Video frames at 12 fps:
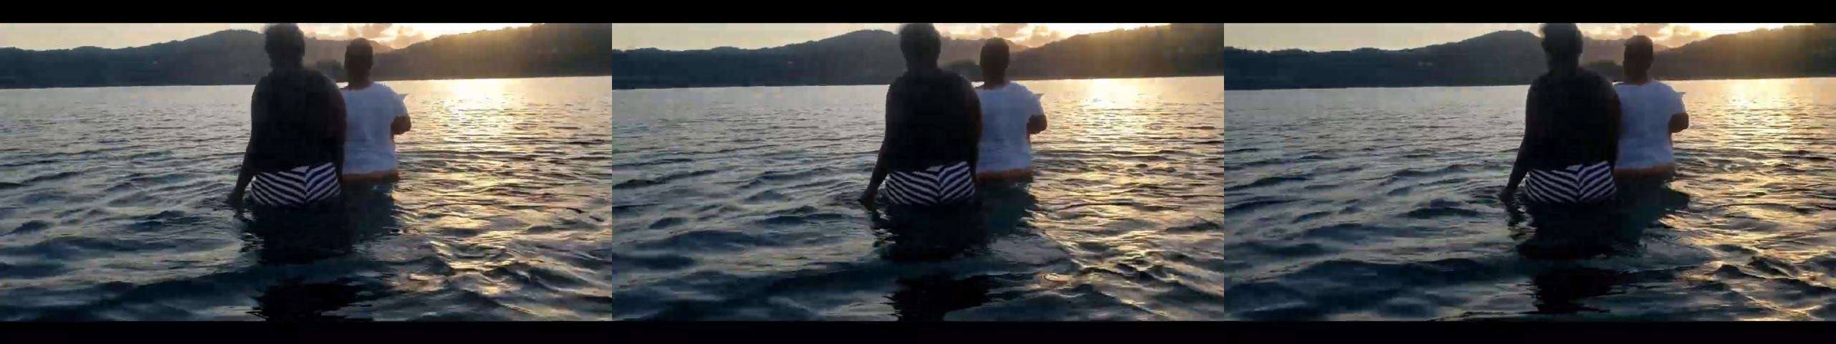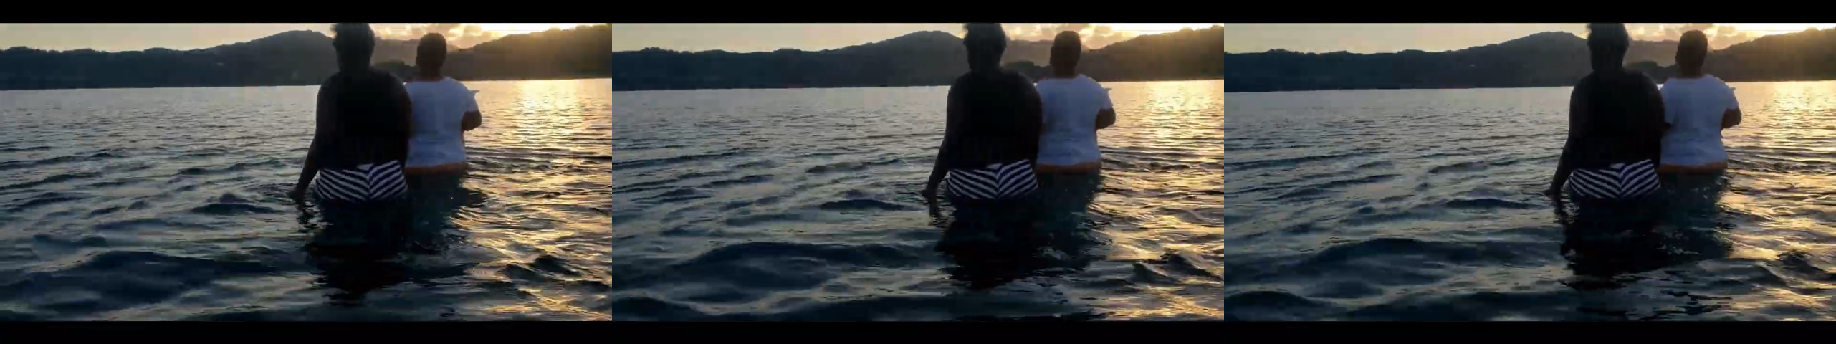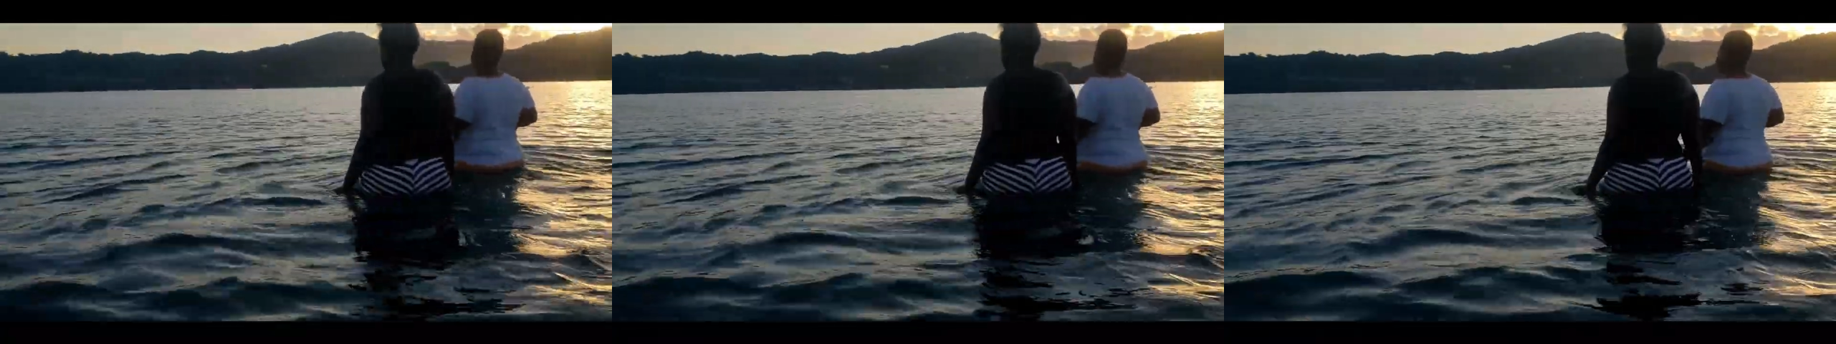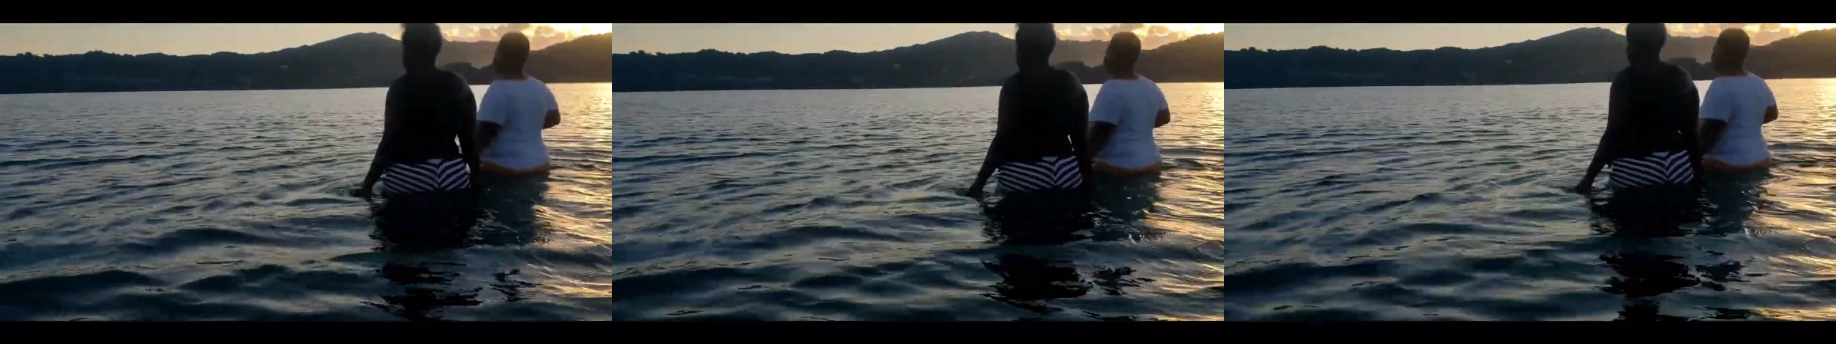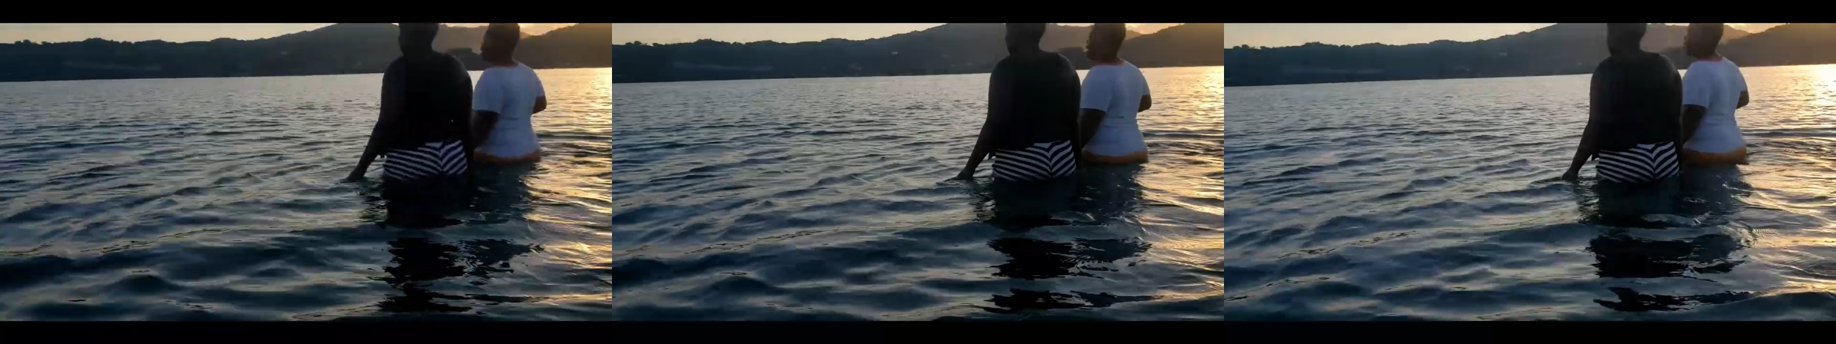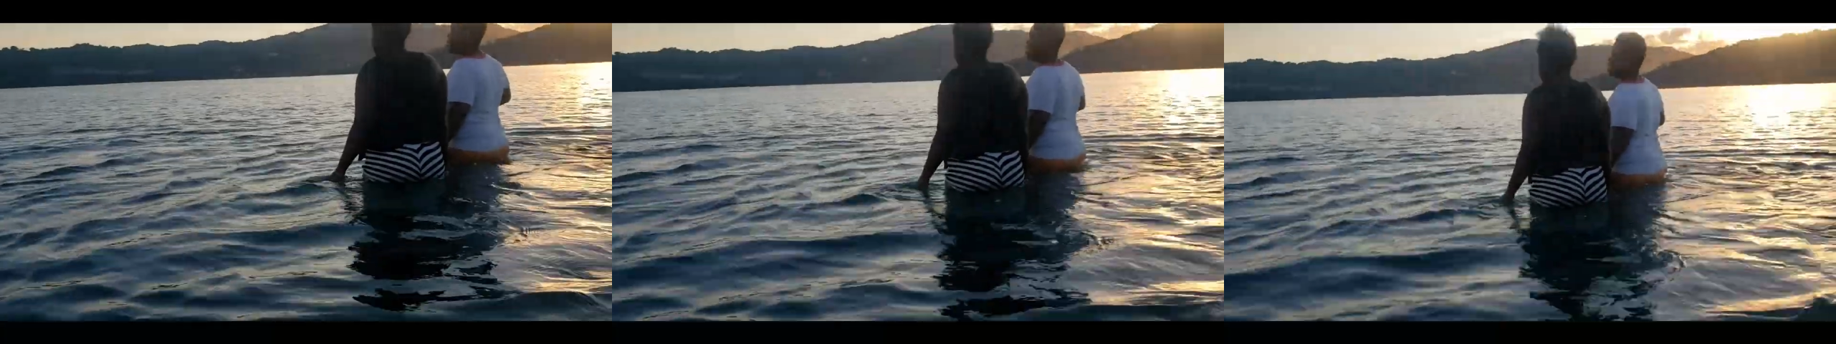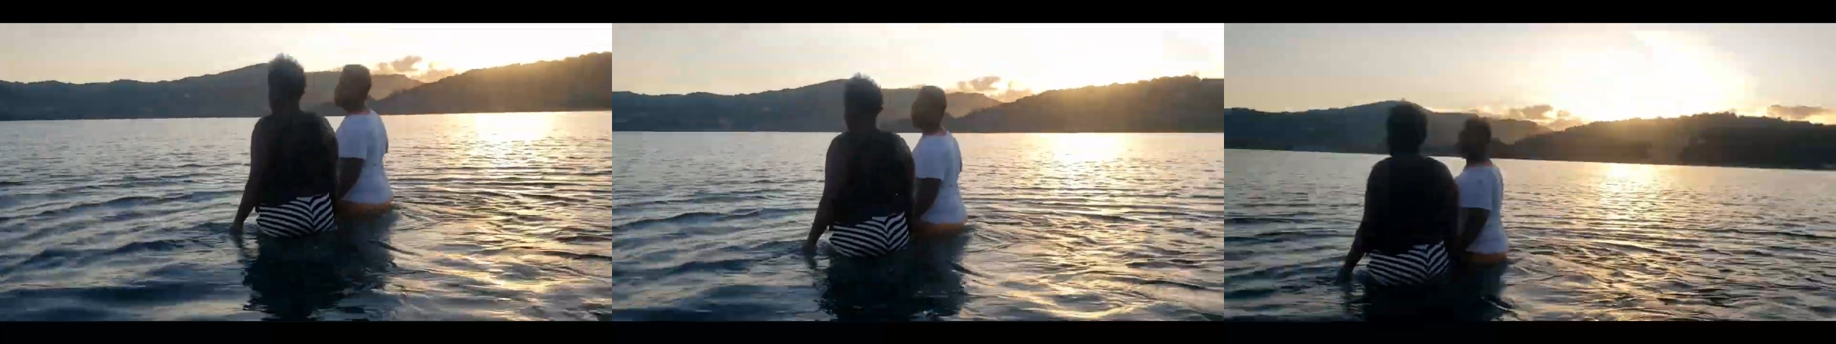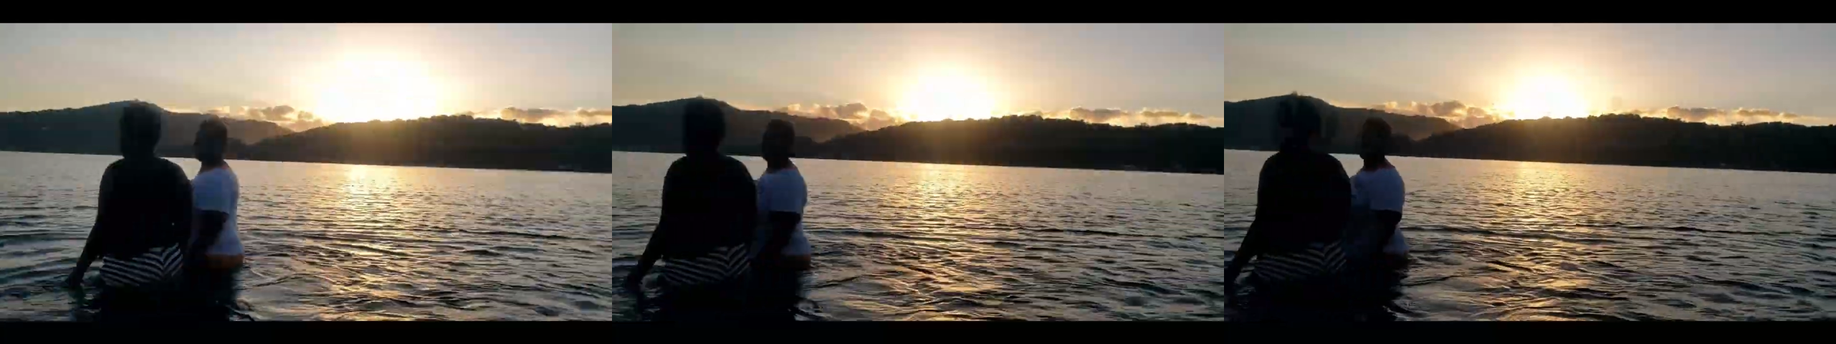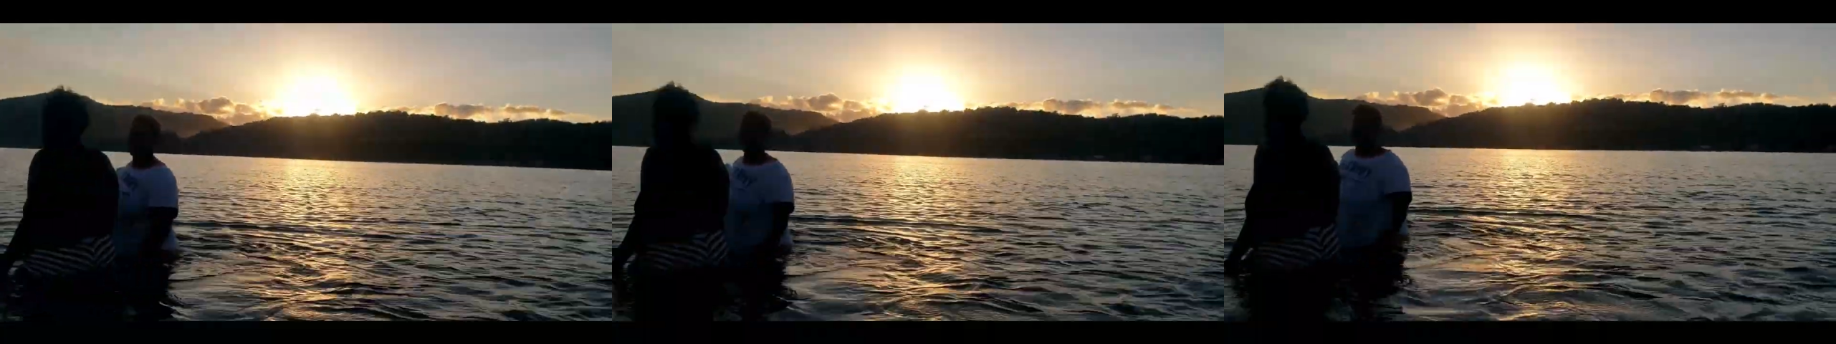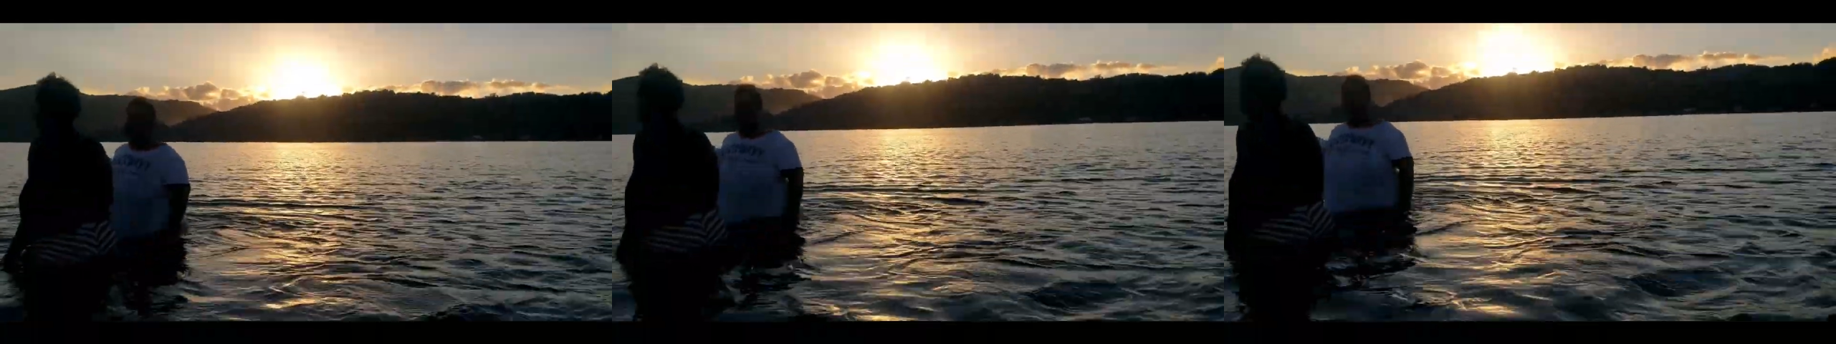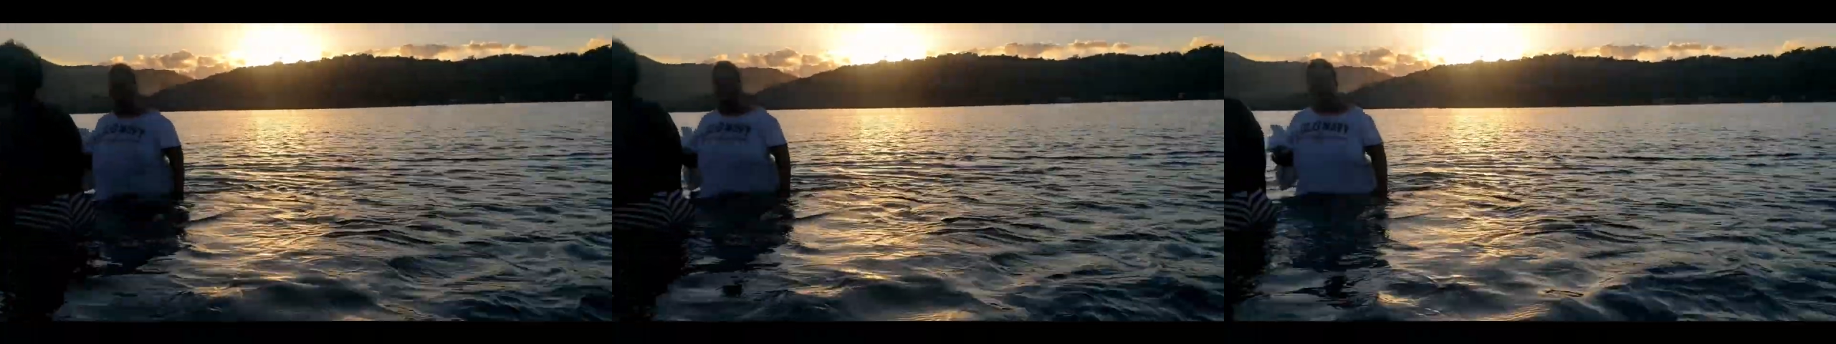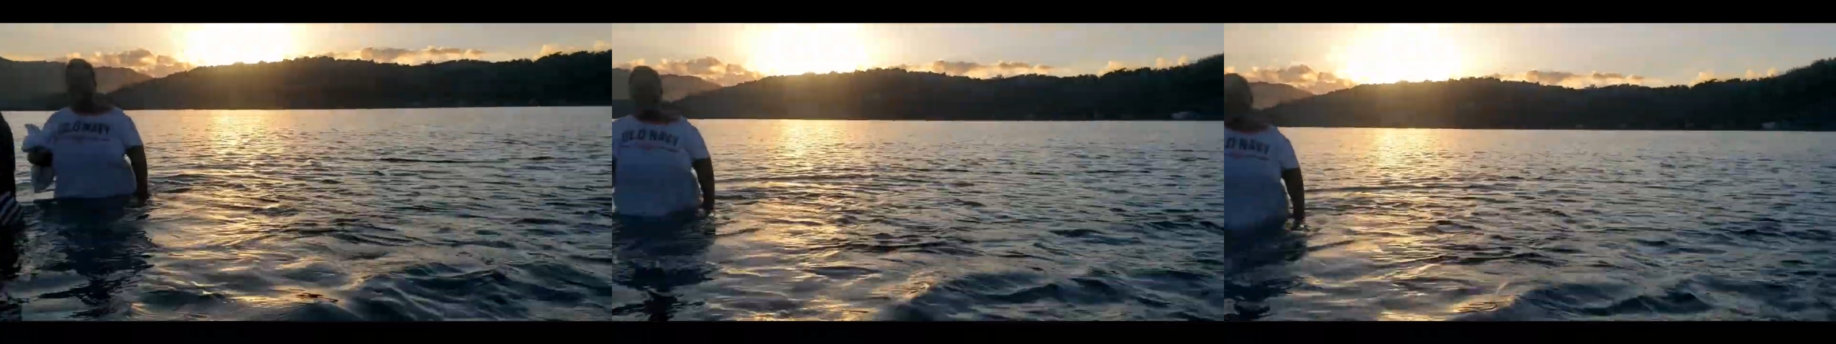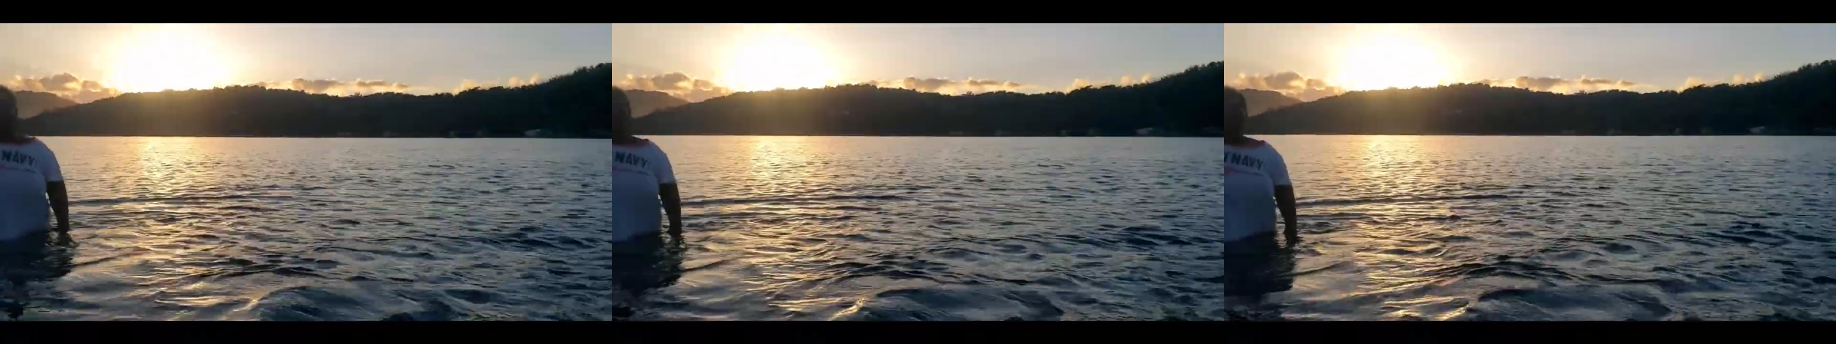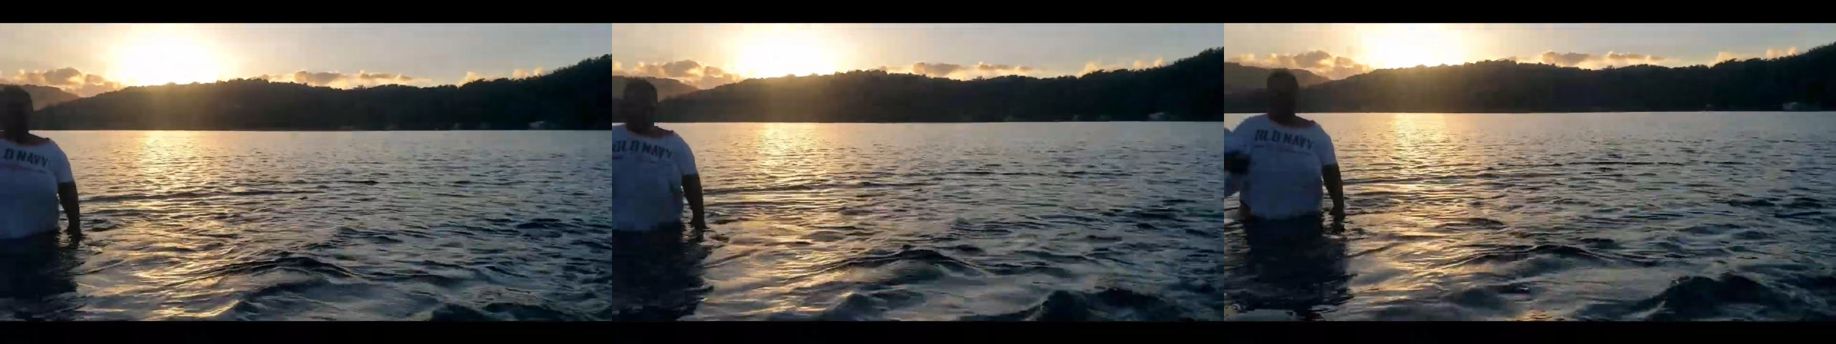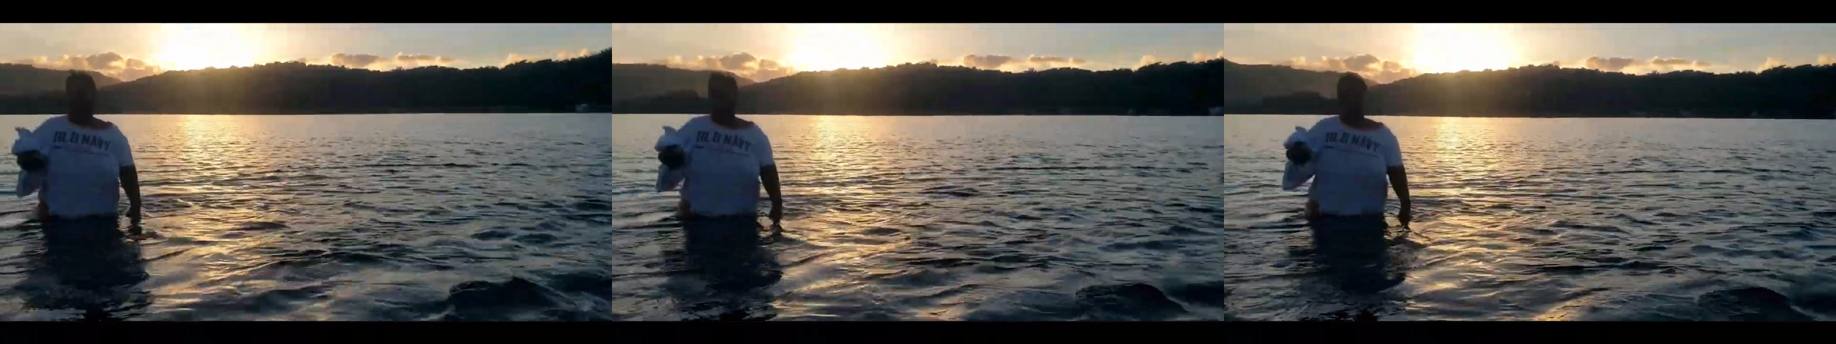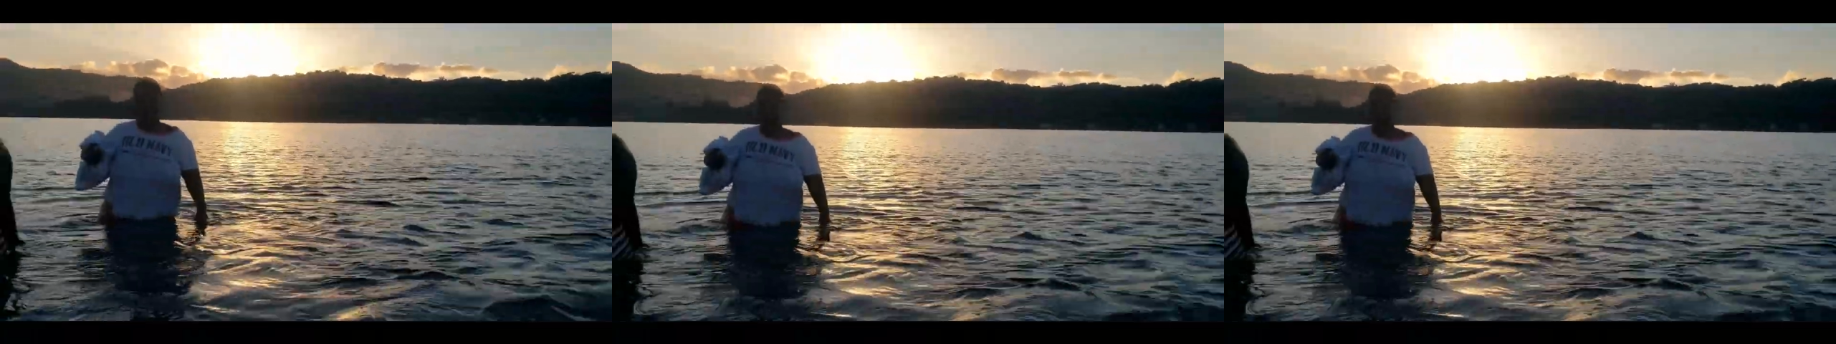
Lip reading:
(no speaker visible)